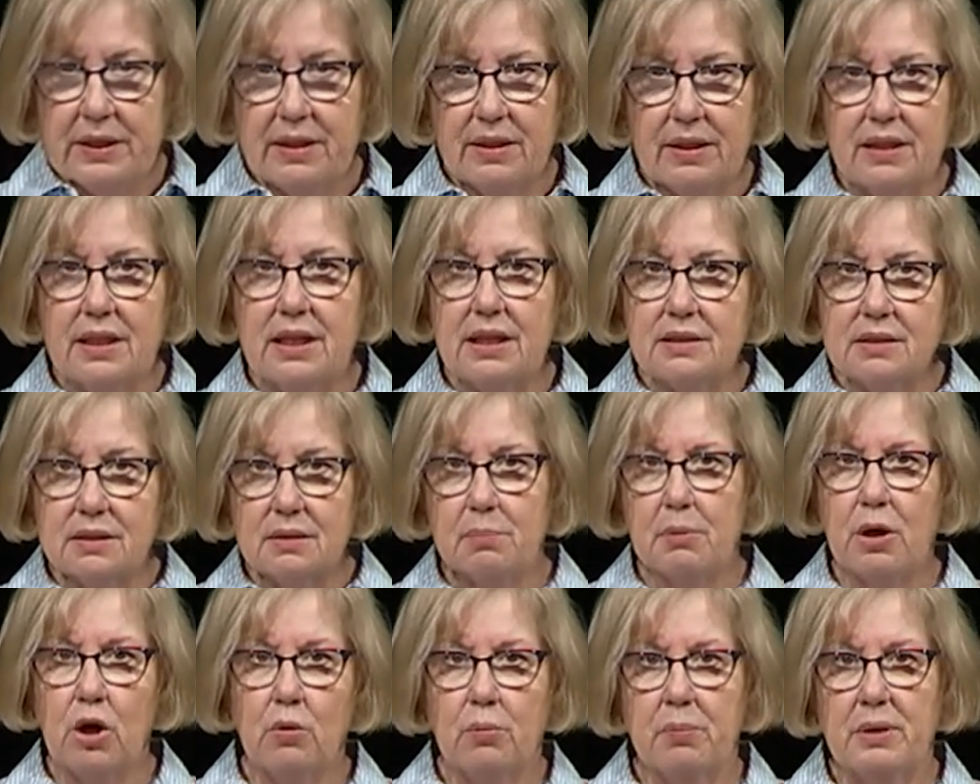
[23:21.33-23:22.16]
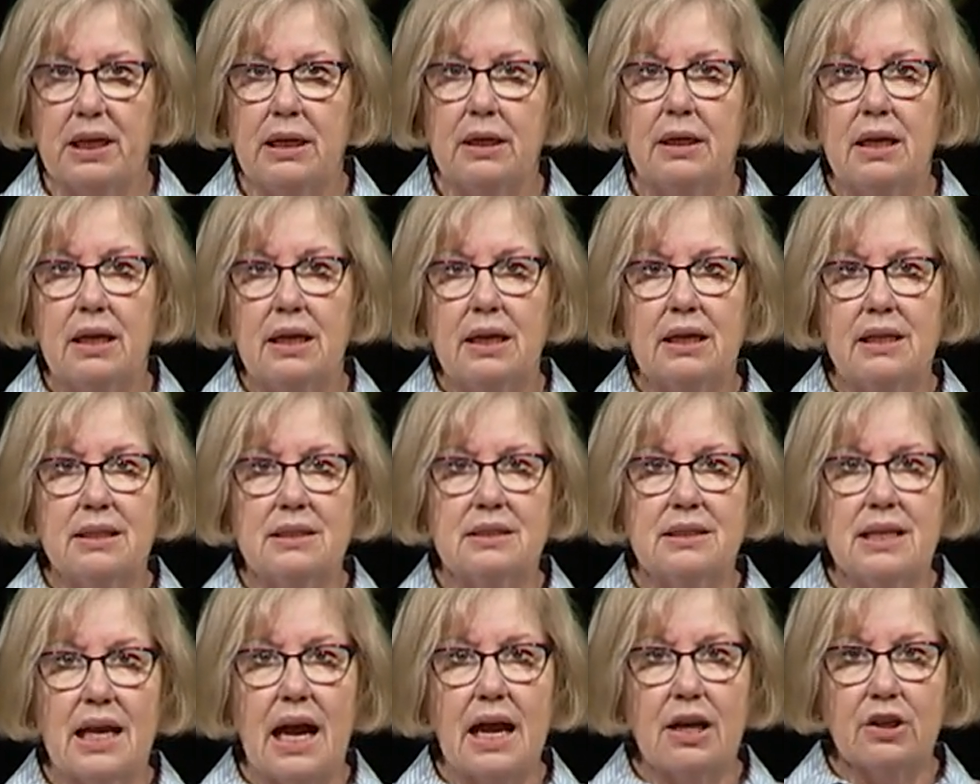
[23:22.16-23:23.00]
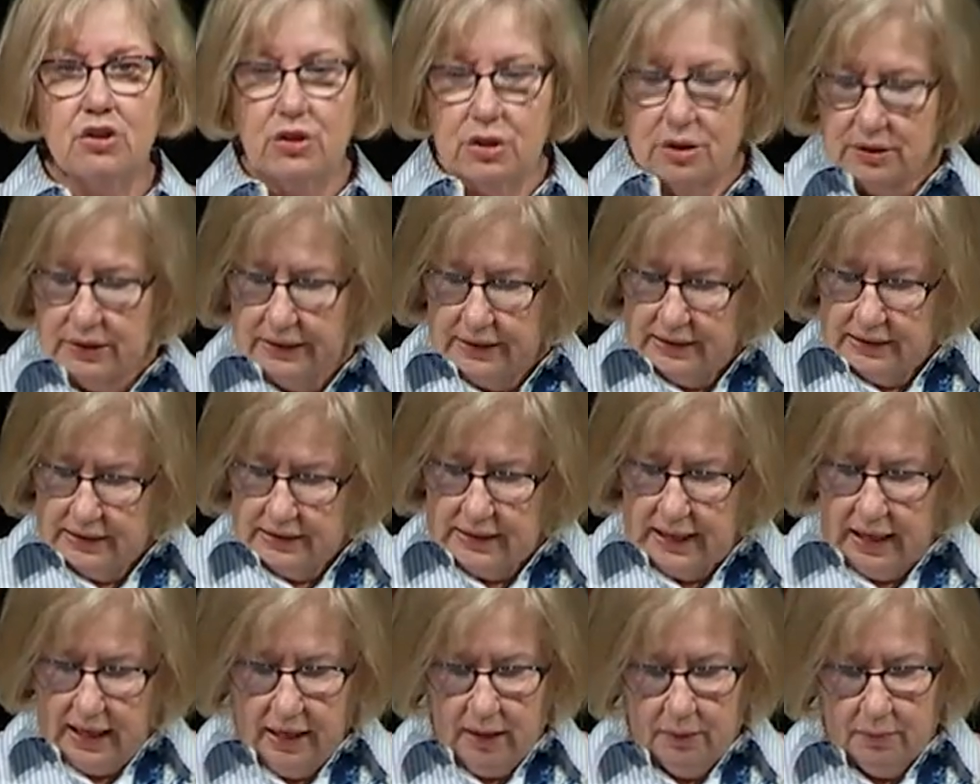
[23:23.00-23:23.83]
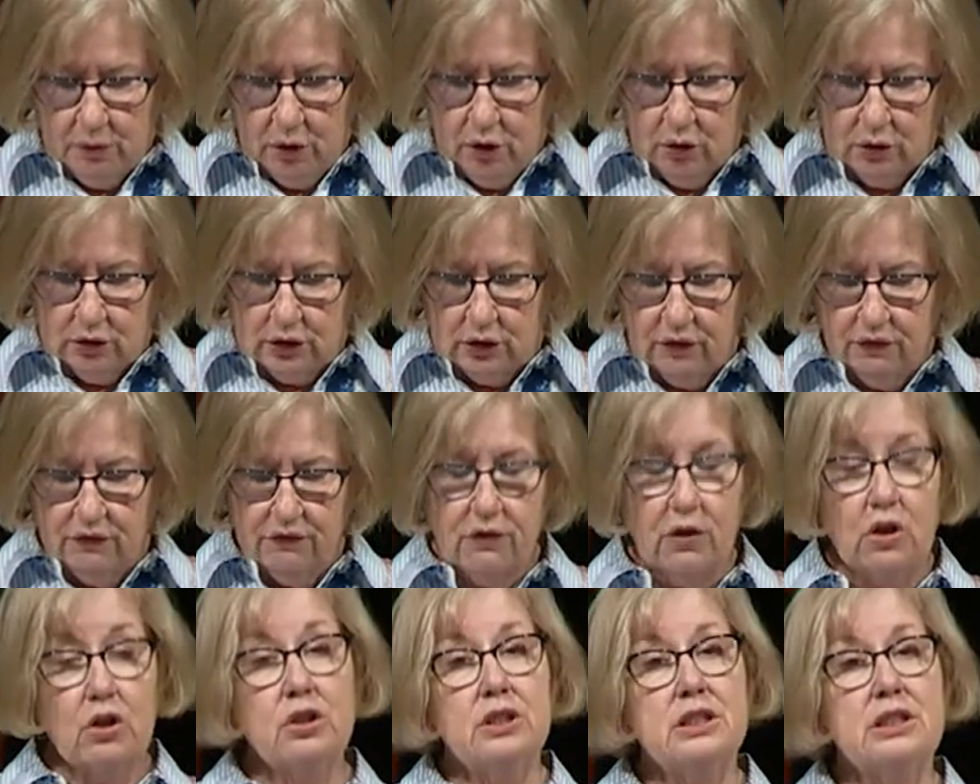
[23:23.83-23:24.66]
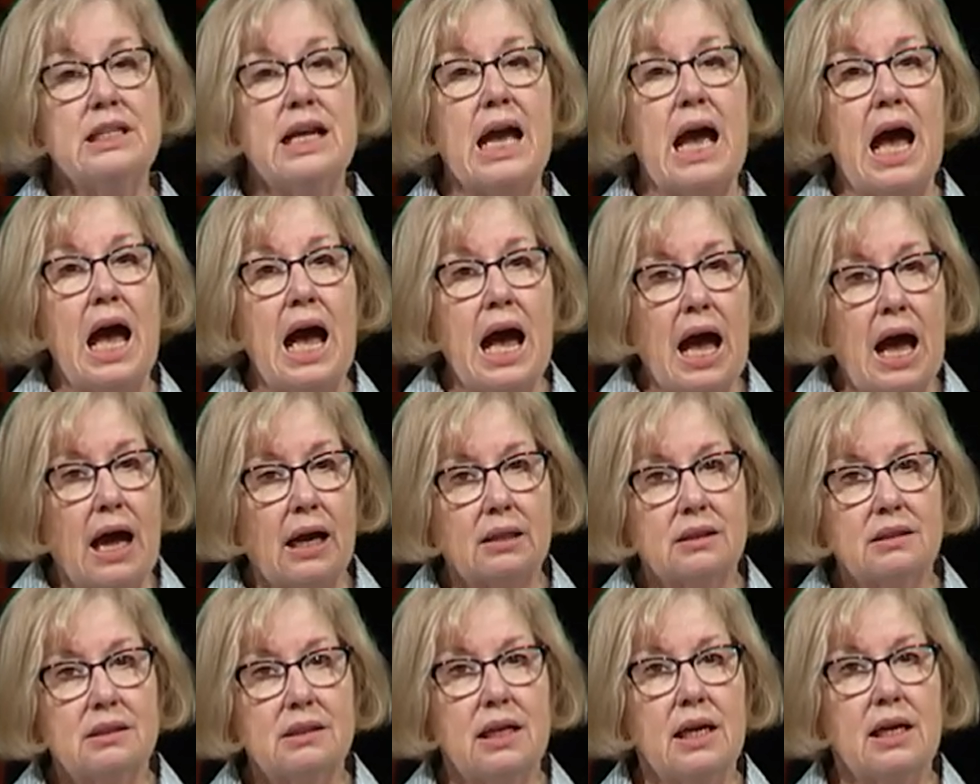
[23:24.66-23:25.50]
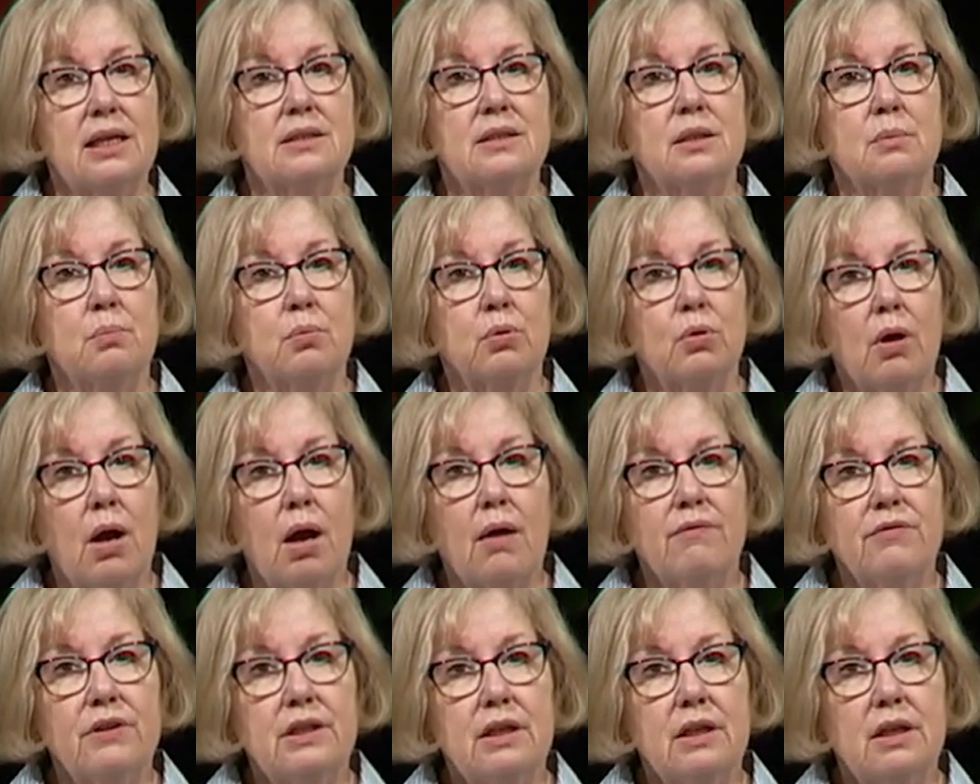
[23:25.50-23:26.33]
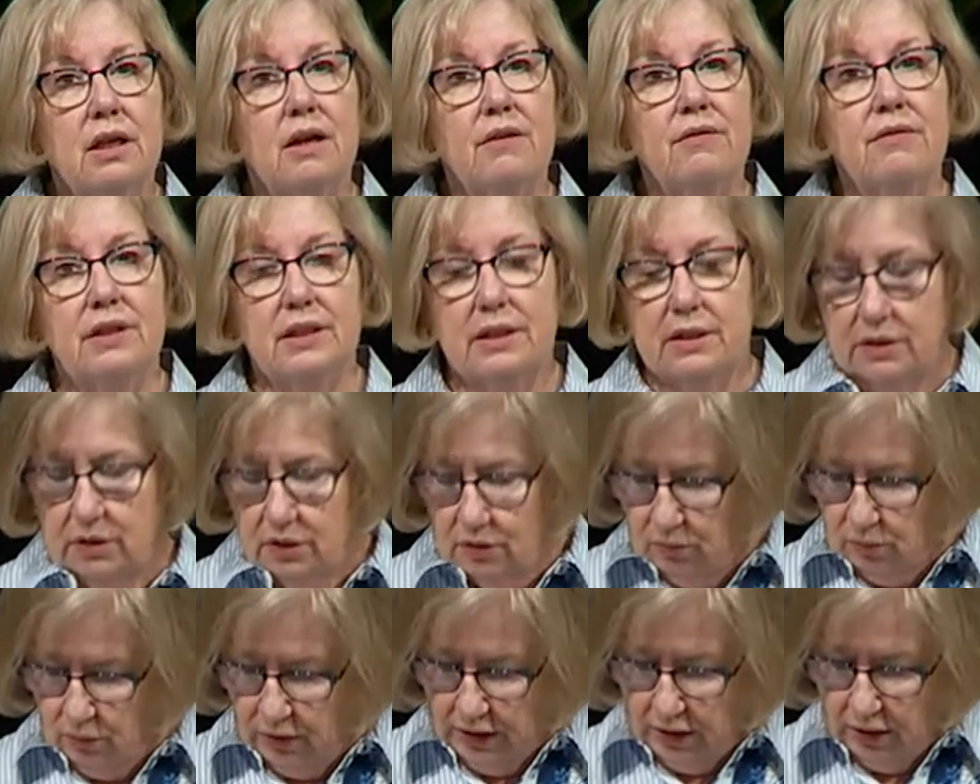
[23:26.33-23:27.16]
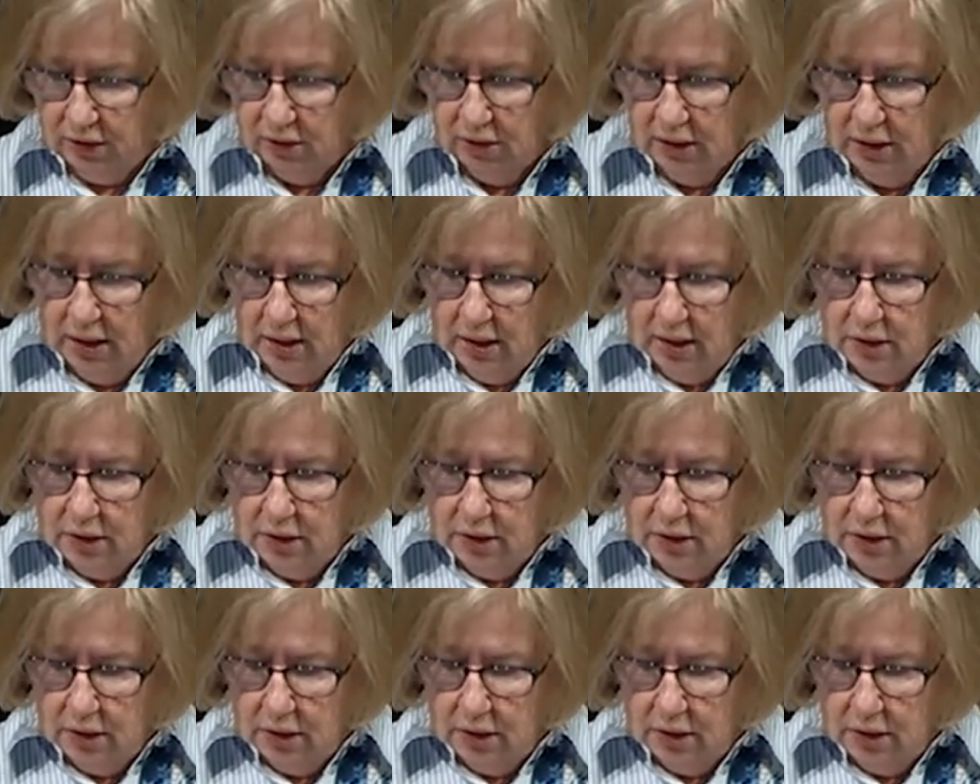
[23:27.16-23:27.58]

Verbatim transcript: This moment is actually Samuel's first act as a prophet of Israel.